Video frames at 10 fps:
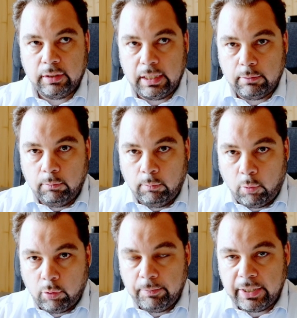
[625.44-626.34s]
get
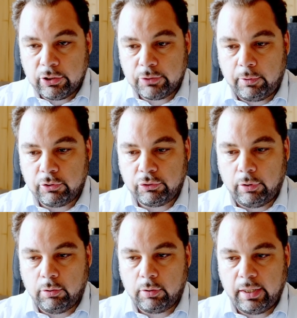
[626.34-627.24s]
more meters per
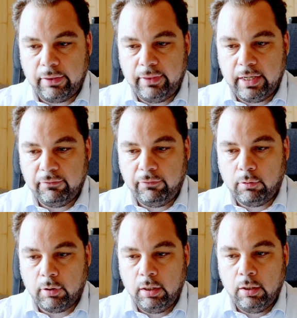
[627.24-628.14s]
stroke and
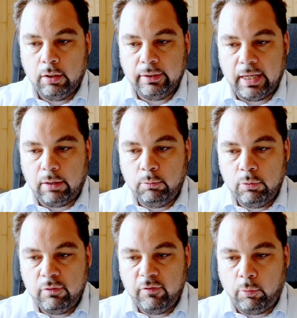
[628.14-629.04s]
therefore now
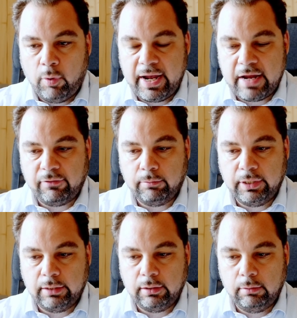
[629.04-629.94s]
move away from
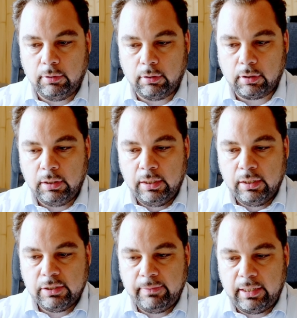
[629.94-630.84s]
Kjetil Borch.
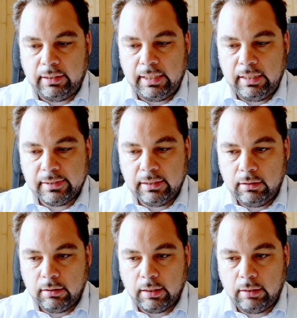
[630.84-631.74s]
Sverri
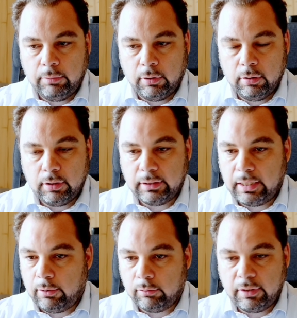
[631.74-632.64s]
Nielsen and Borch,
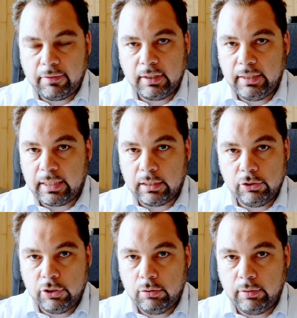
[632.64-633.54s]
the only thing they can
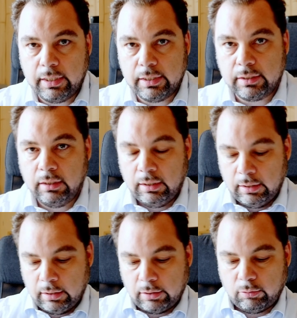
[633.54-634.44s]
do is
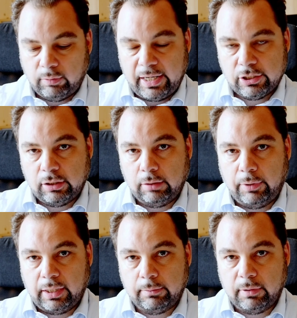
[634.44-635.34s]
gradually
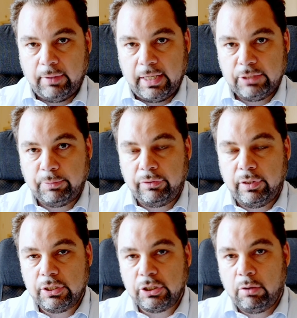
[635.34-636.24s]
bring up the pace, but
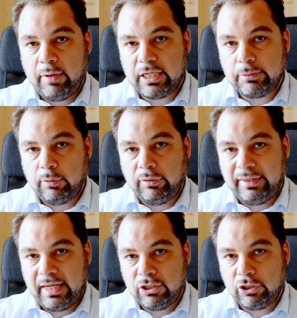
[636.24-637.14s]
there is no
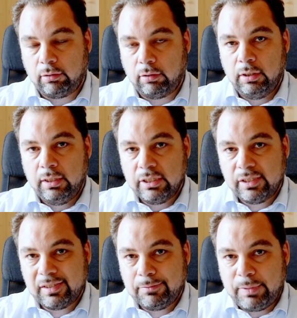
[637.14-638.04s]
exponential
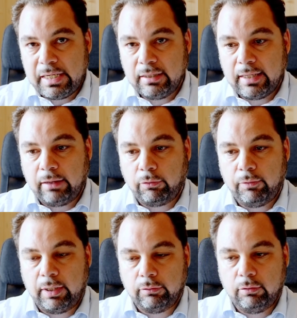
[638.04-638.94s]
speed gain
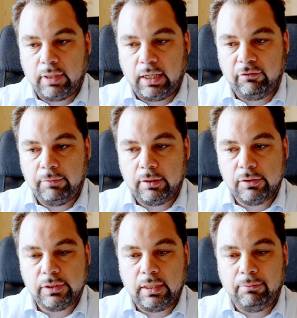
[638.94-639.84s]
throughout the drive
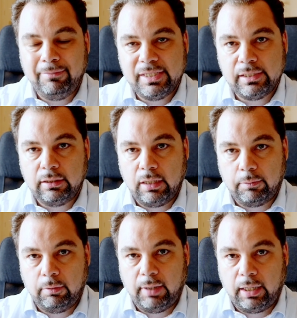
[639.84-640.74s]
because they are missing the
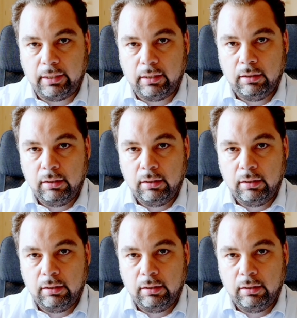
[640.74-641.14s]
upper body.